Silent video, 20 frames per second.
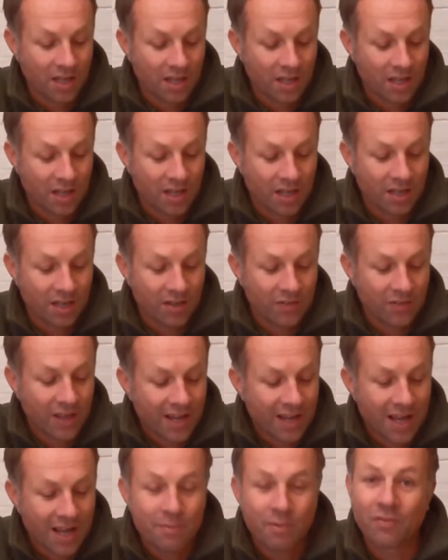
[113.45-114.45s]
And if their
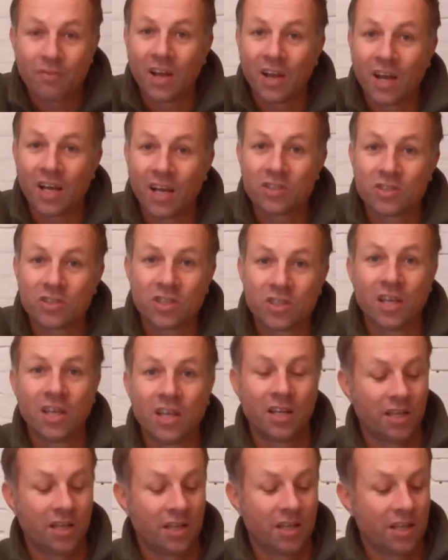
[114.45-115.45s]
camouflage
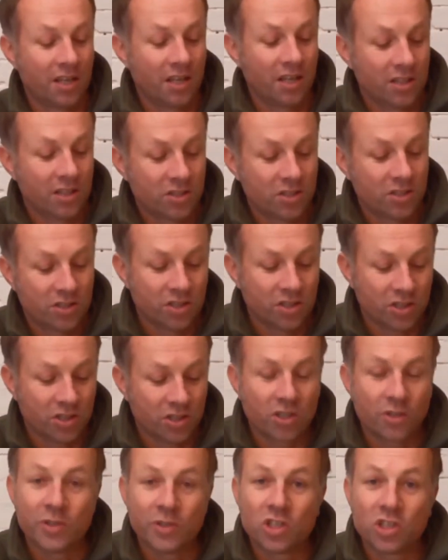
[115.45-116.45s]
doesn't
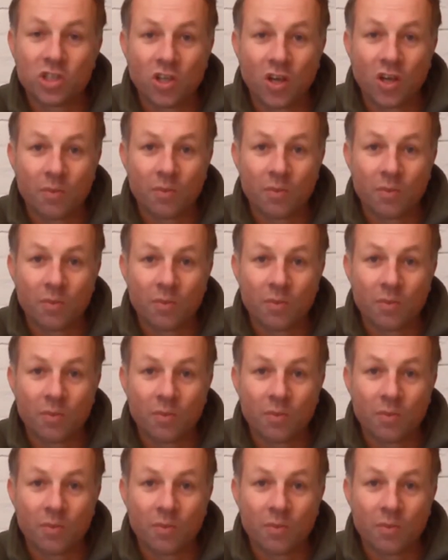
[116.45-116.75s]
do its job